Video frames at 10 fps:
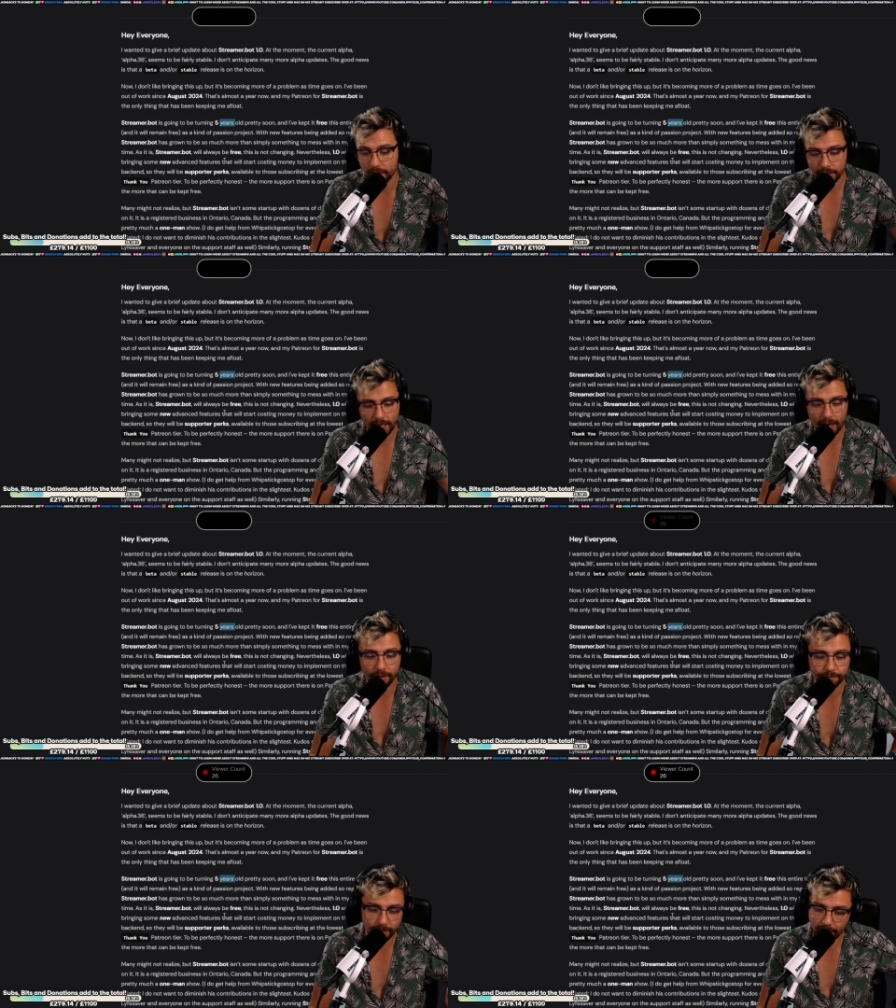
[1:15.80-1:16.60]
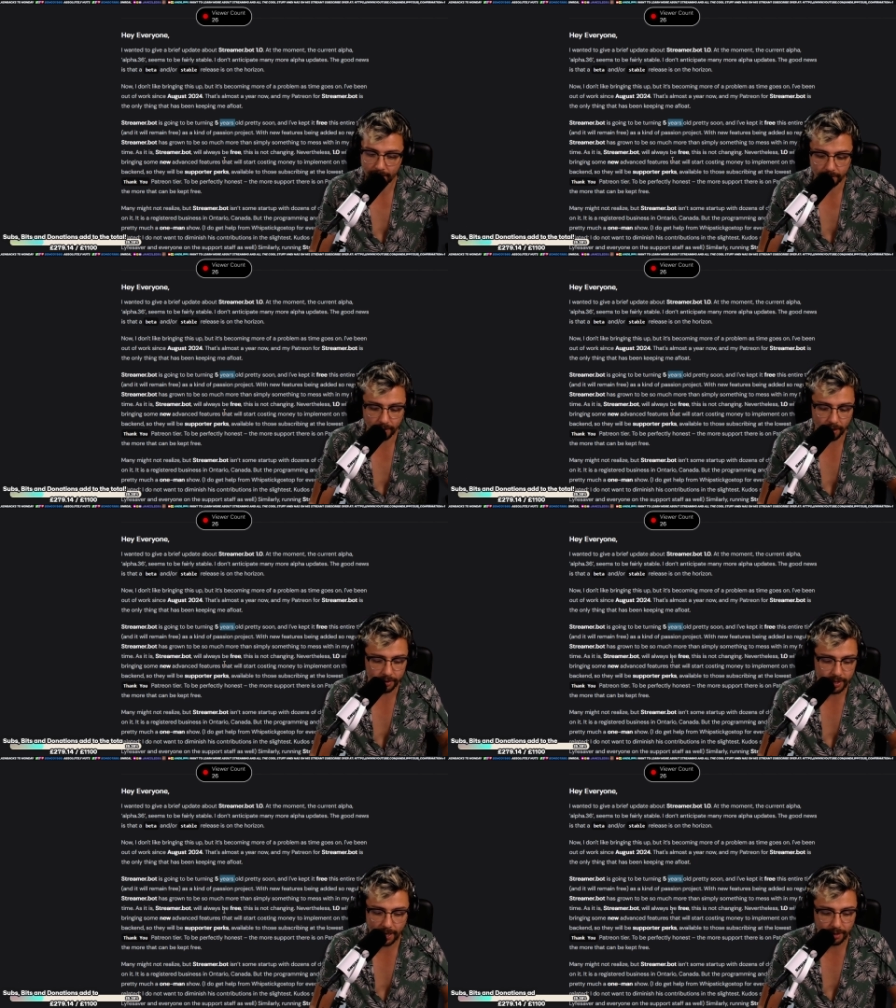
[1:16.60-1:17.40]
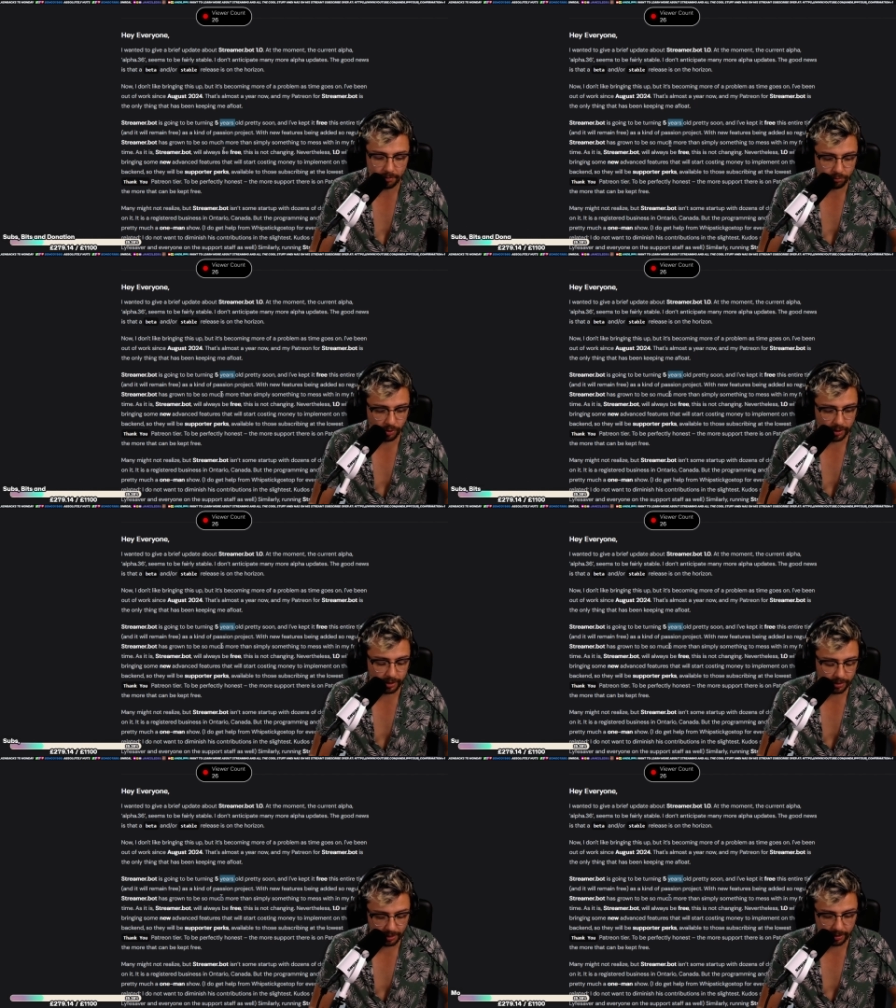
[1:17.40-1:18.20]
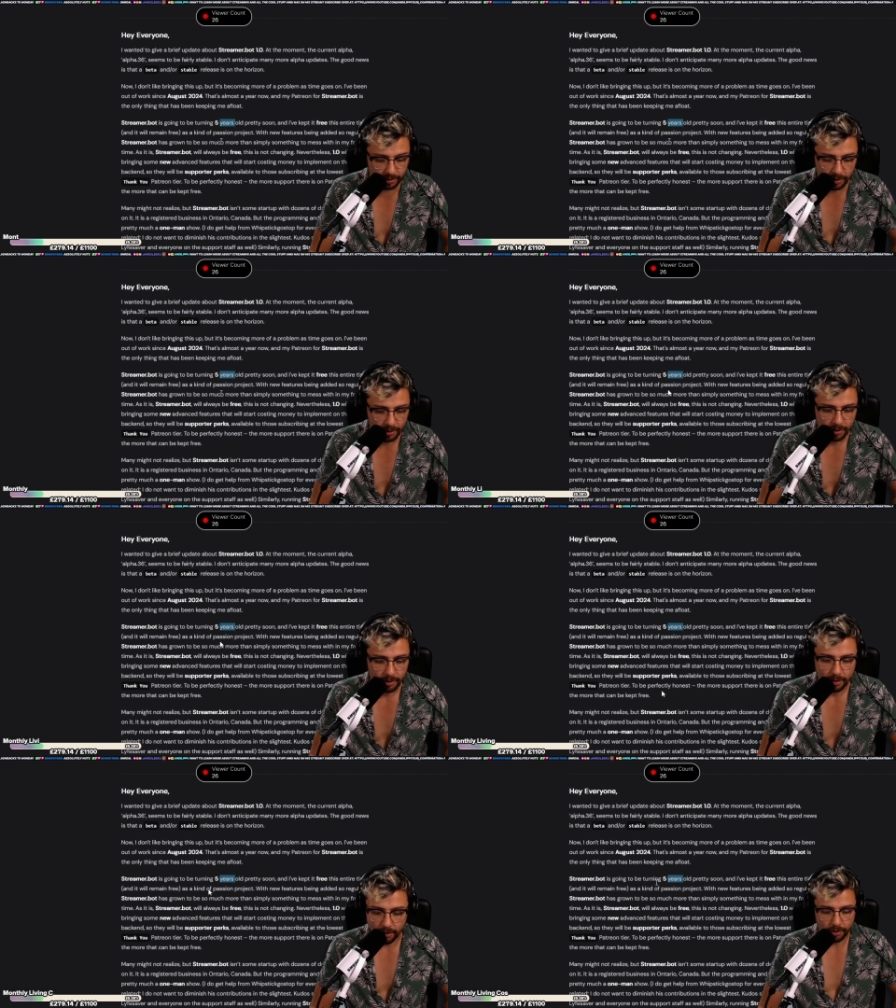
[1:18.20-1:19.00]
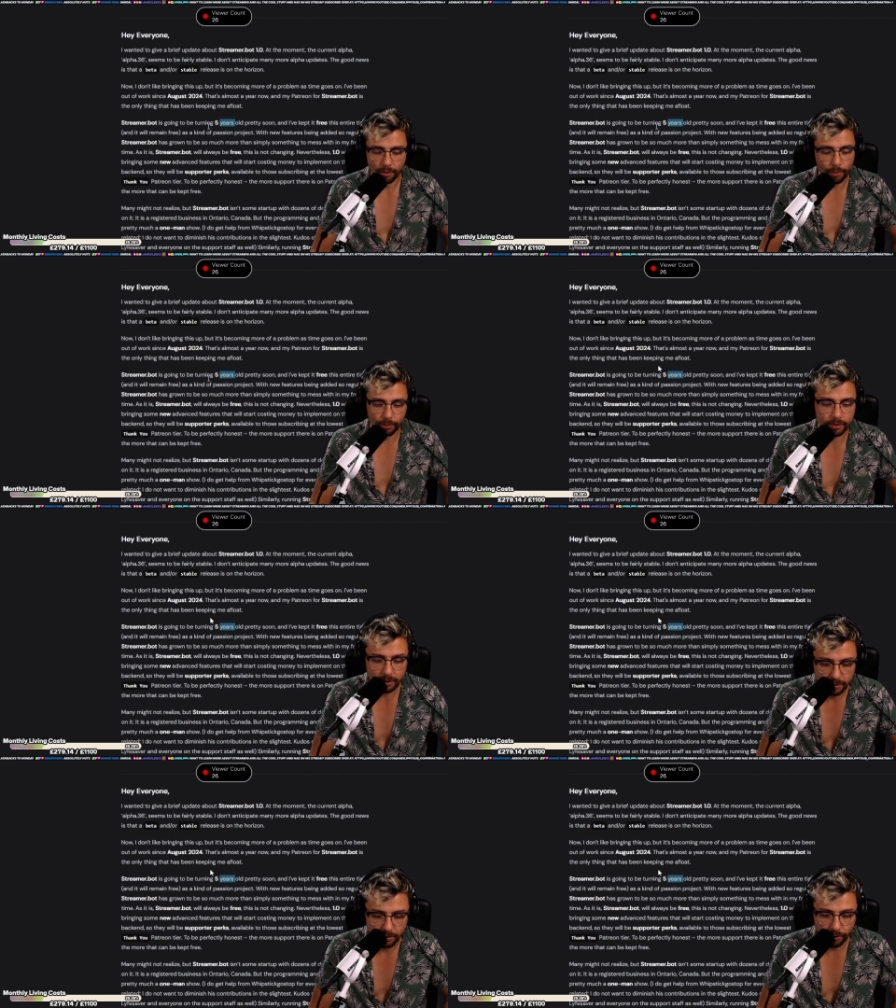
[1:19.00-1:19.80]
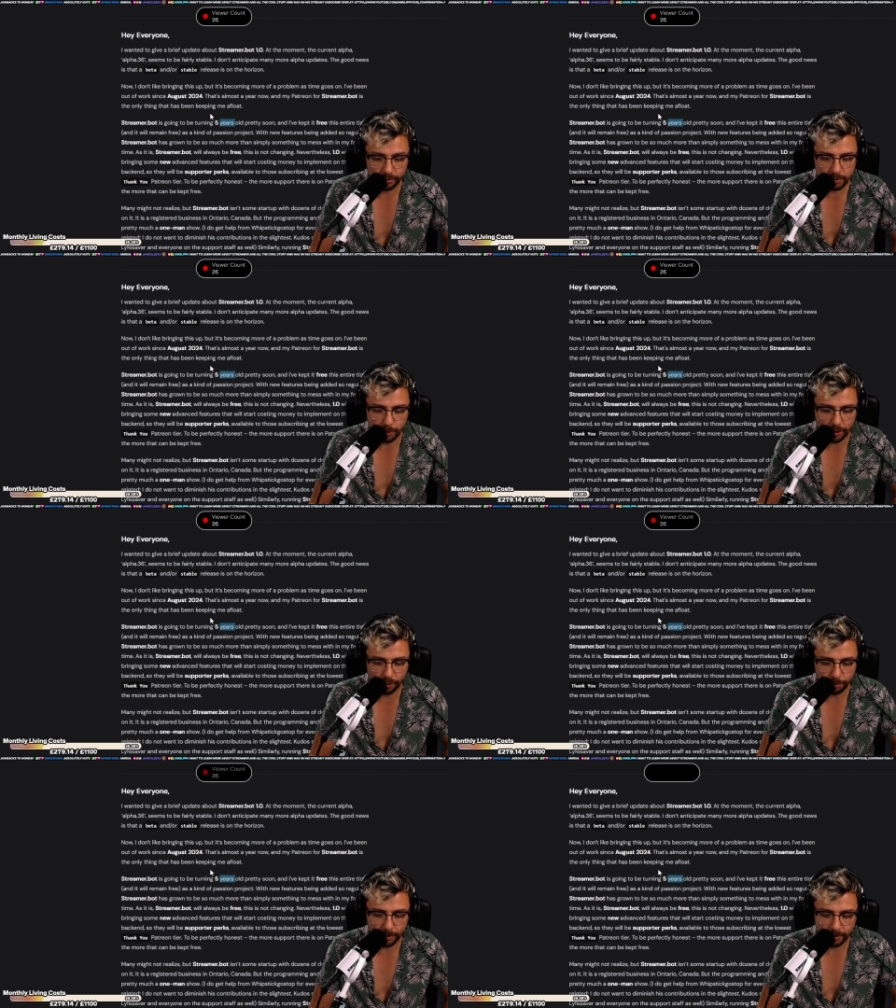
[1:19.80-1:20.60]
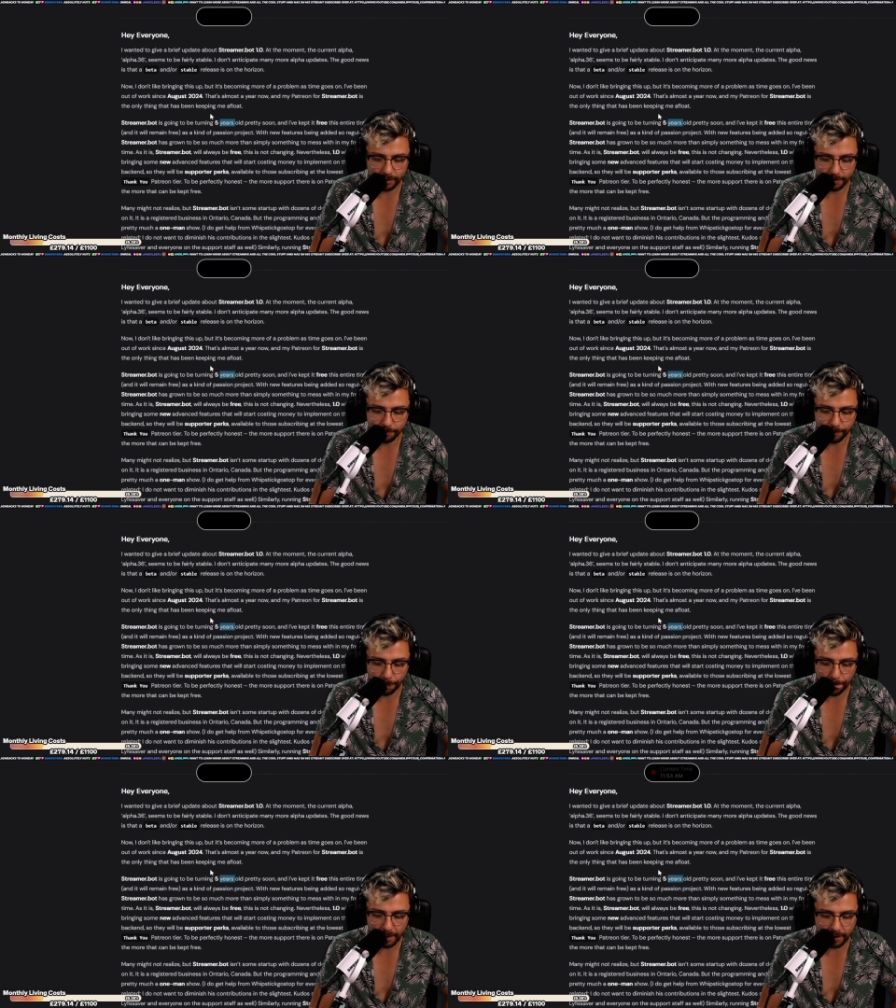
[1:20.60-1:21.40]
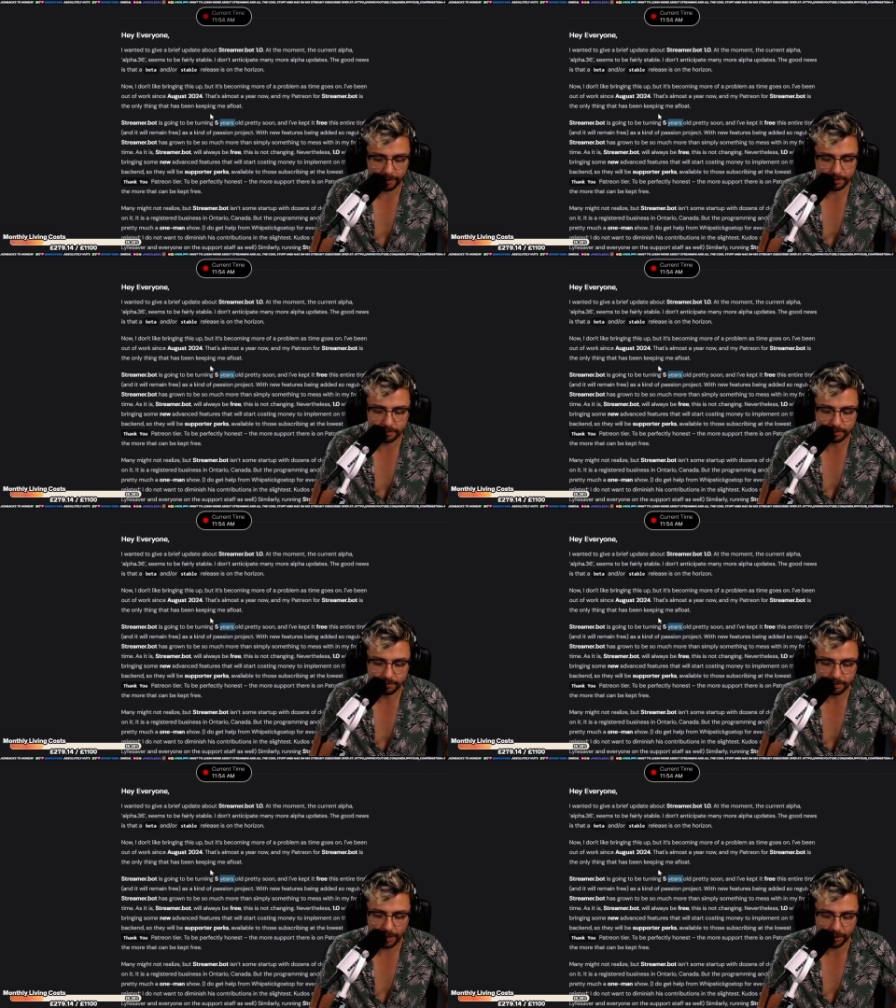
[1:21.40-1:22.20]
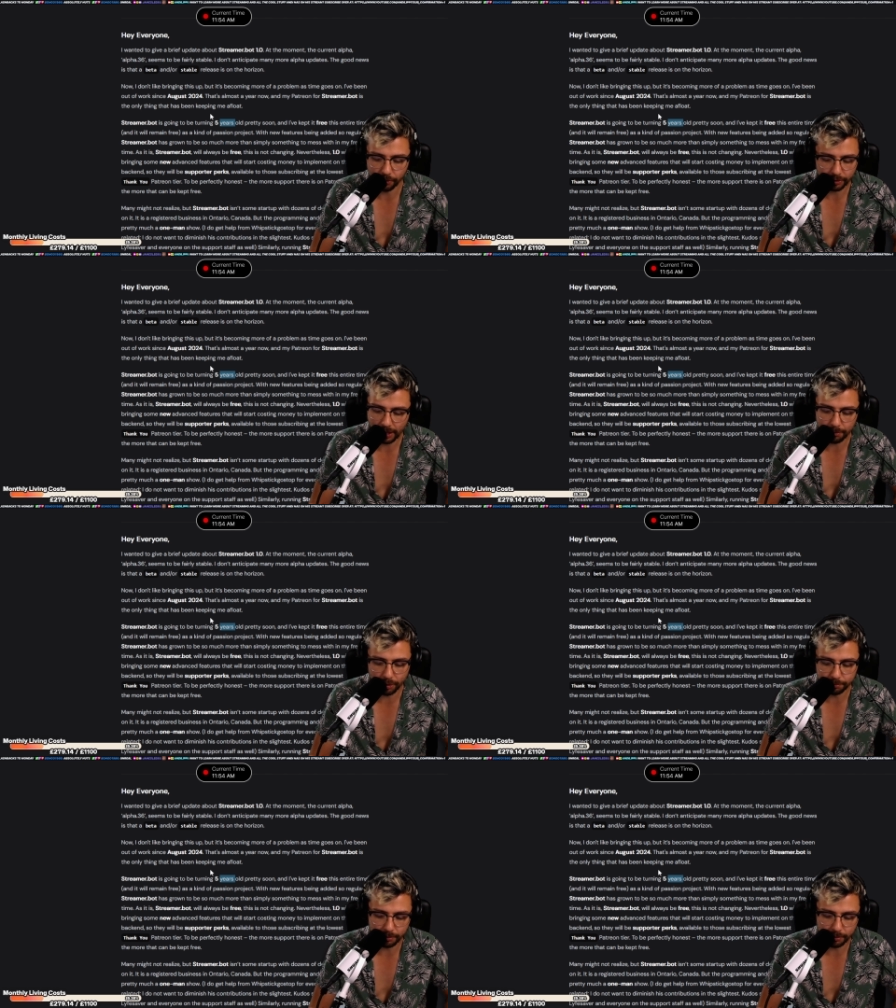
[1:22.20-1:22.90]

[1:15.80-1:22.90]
live and Nate really, like, hooked me up, and I hooked them up.